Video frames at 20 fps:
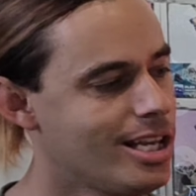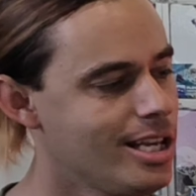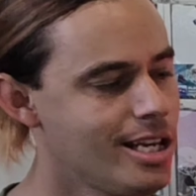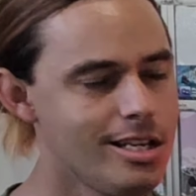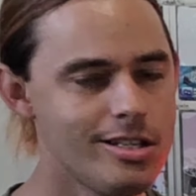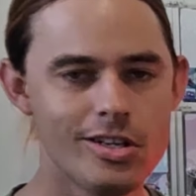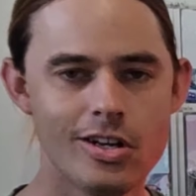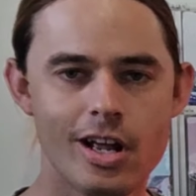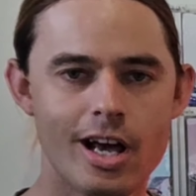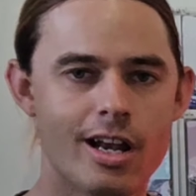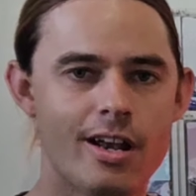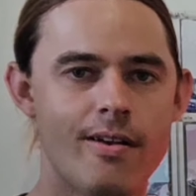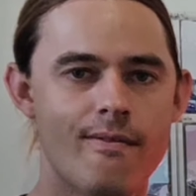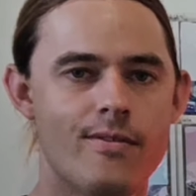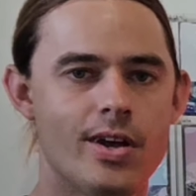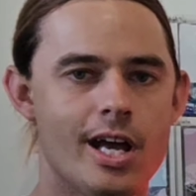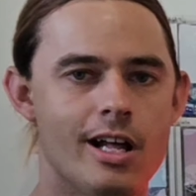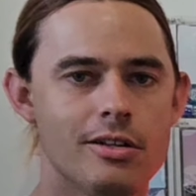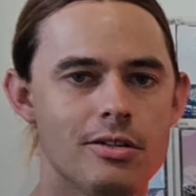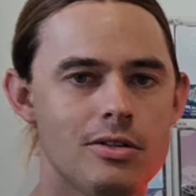is it
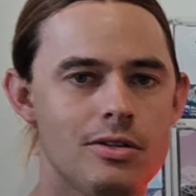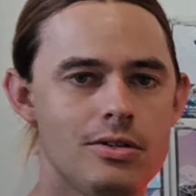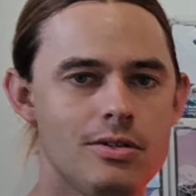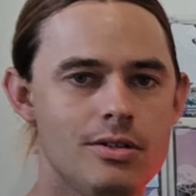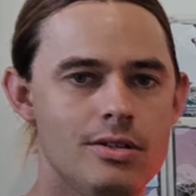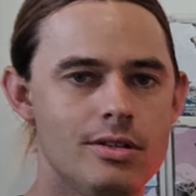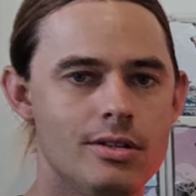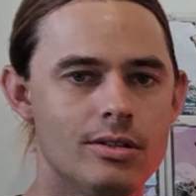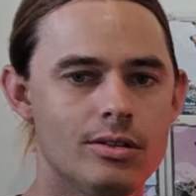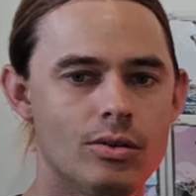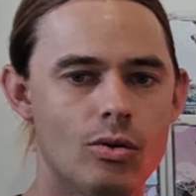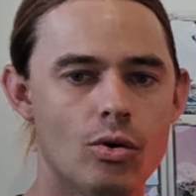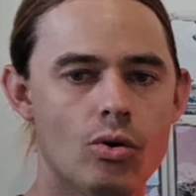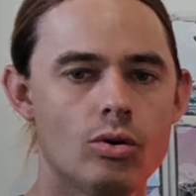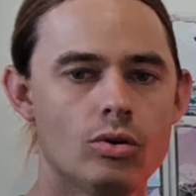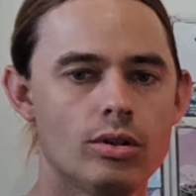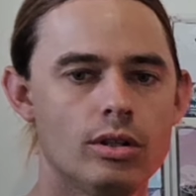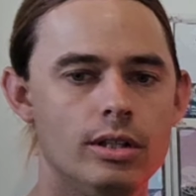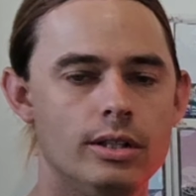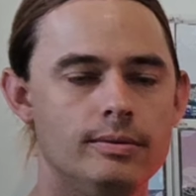undervalued?
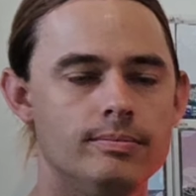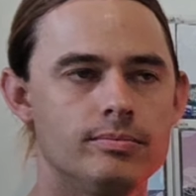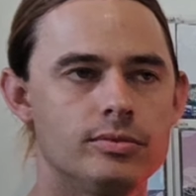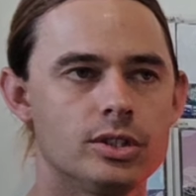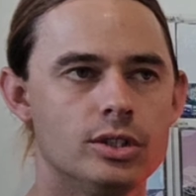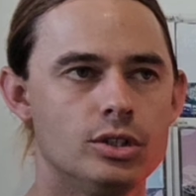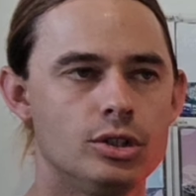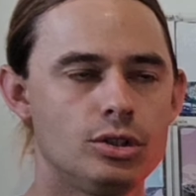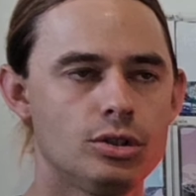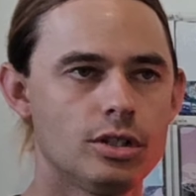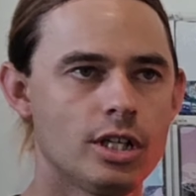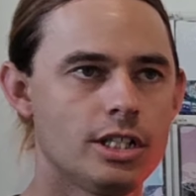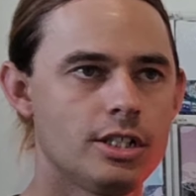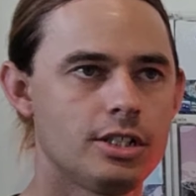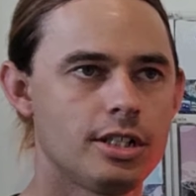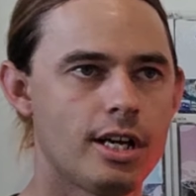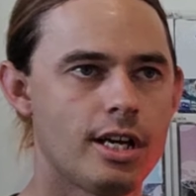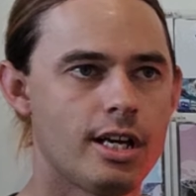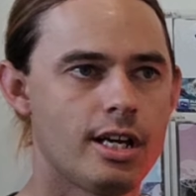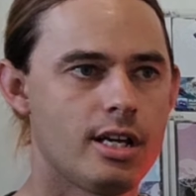Or should I
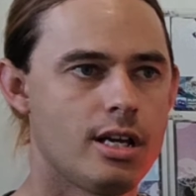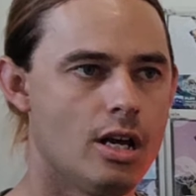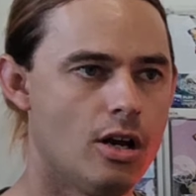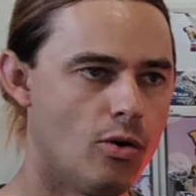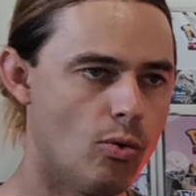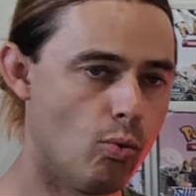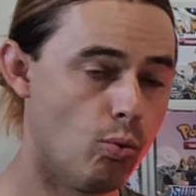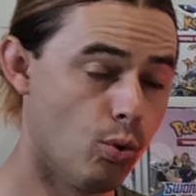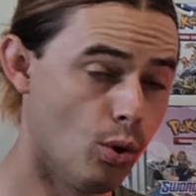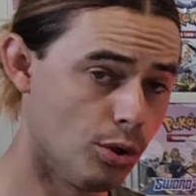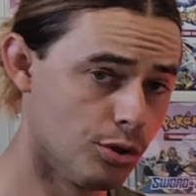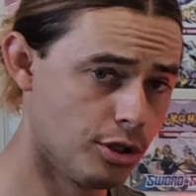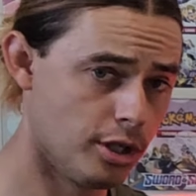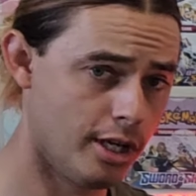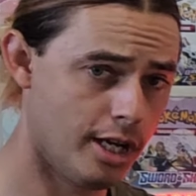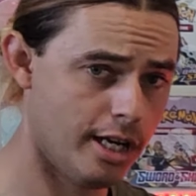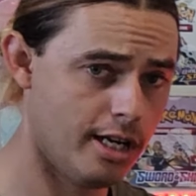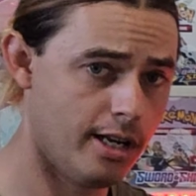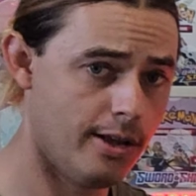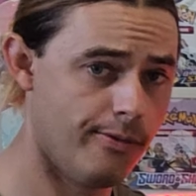say, was
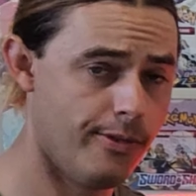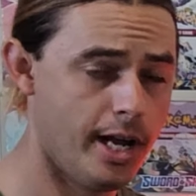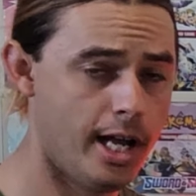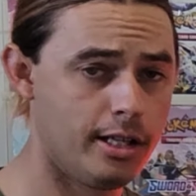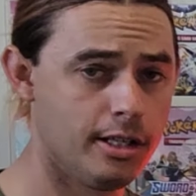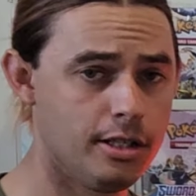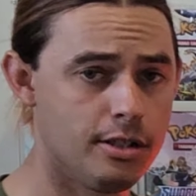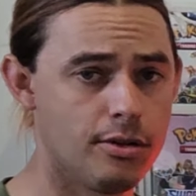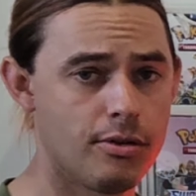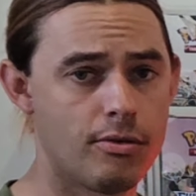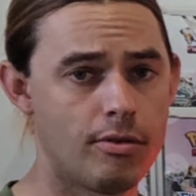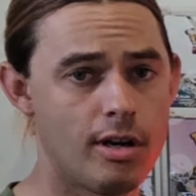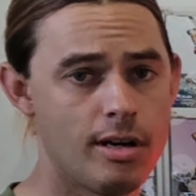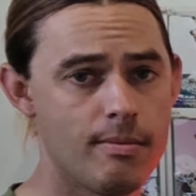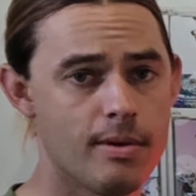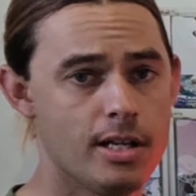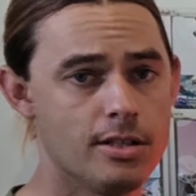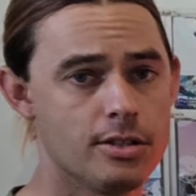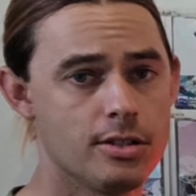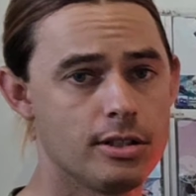it undervalued 3
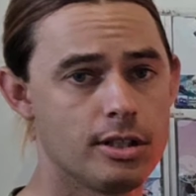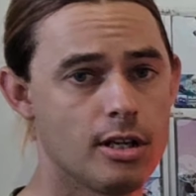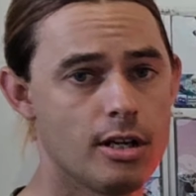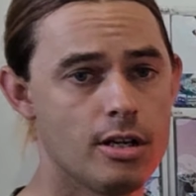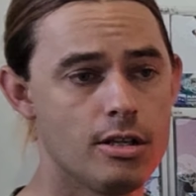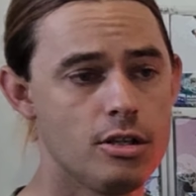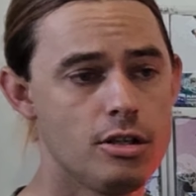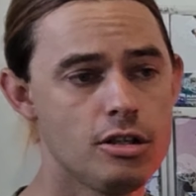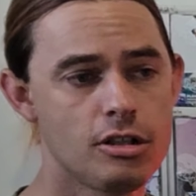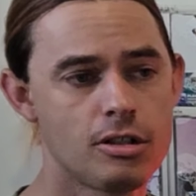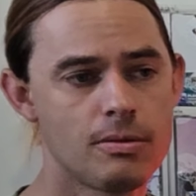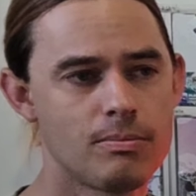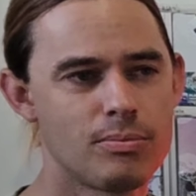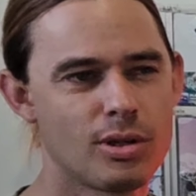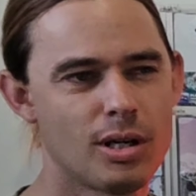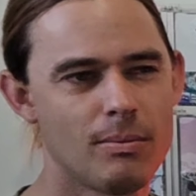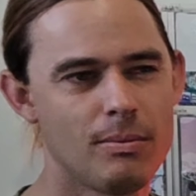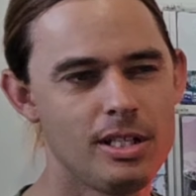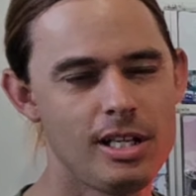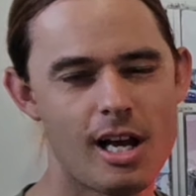months ago? You could
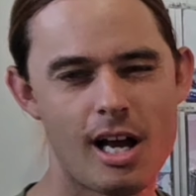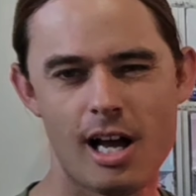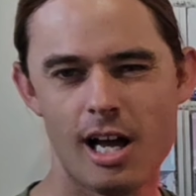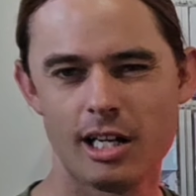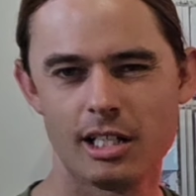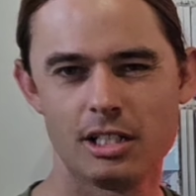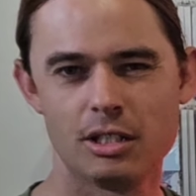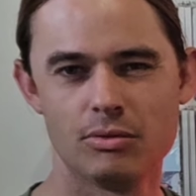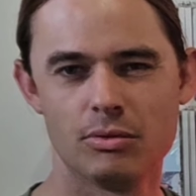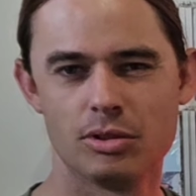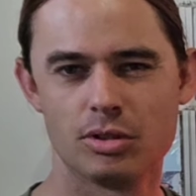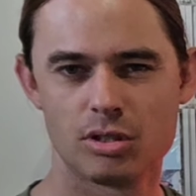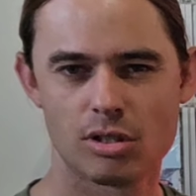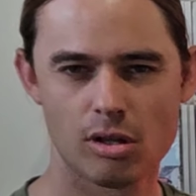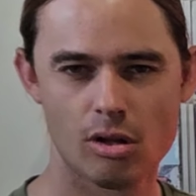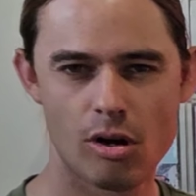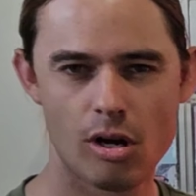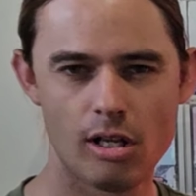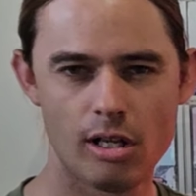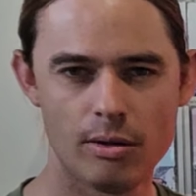probably argue it
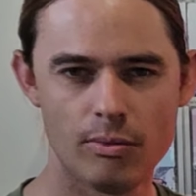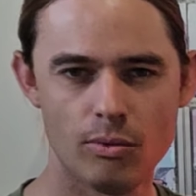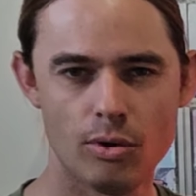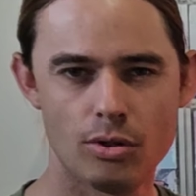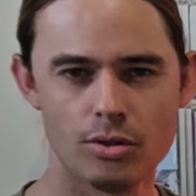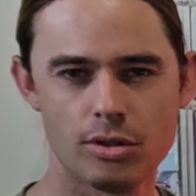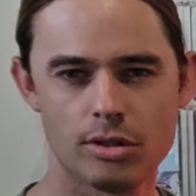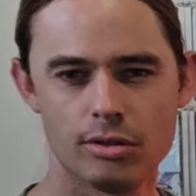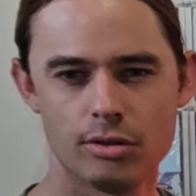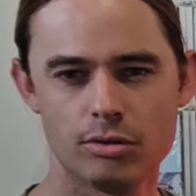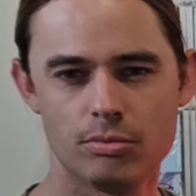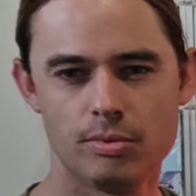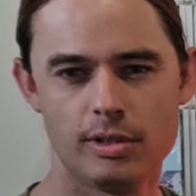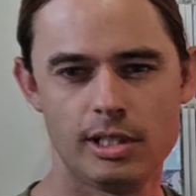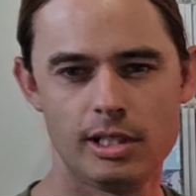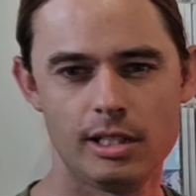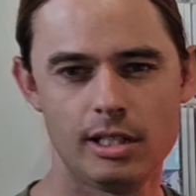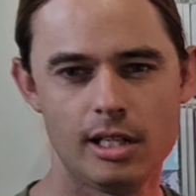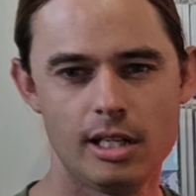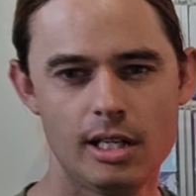slightly was a little
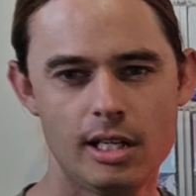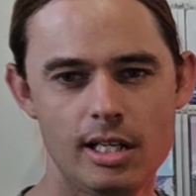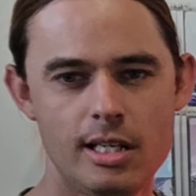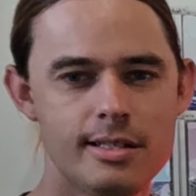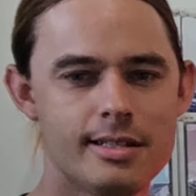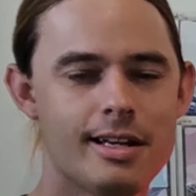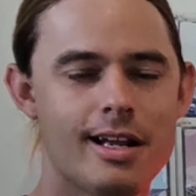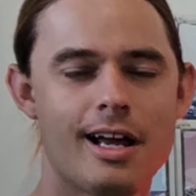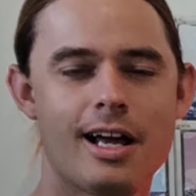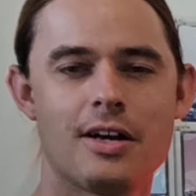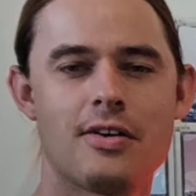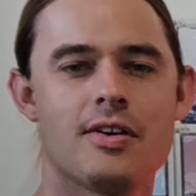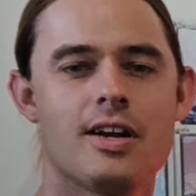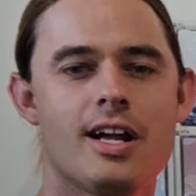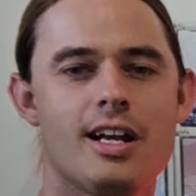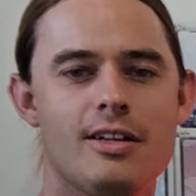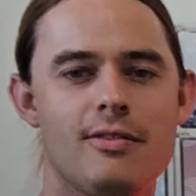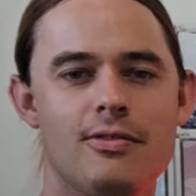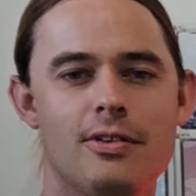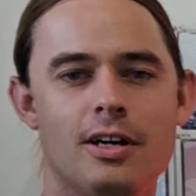bit. Is it a
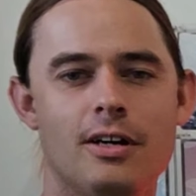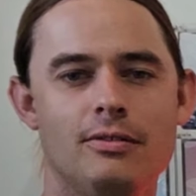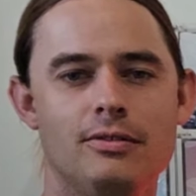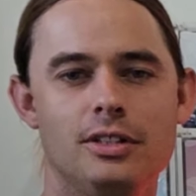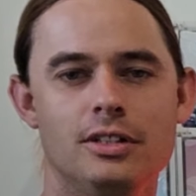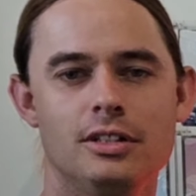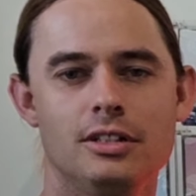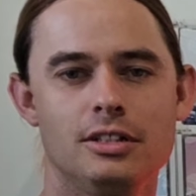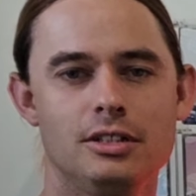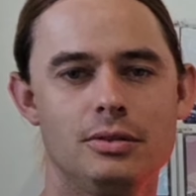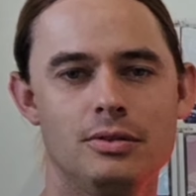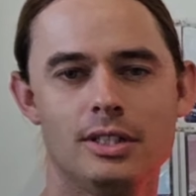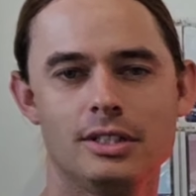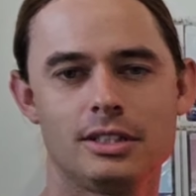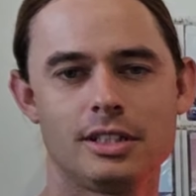$185